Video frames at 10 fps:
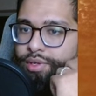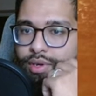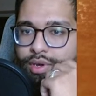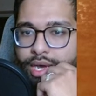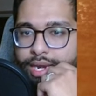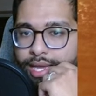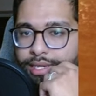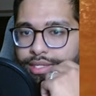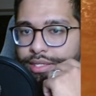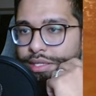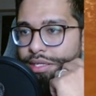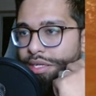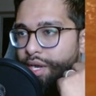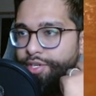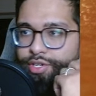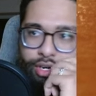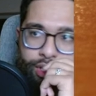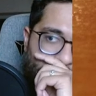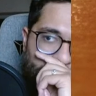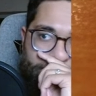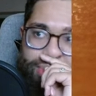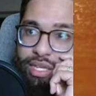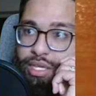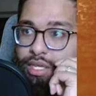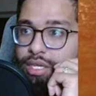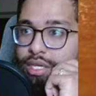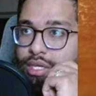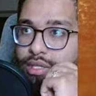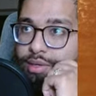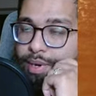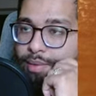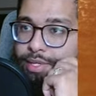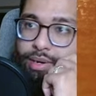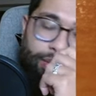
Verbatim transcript: not ideal. Our turn is going to be... They're probably going to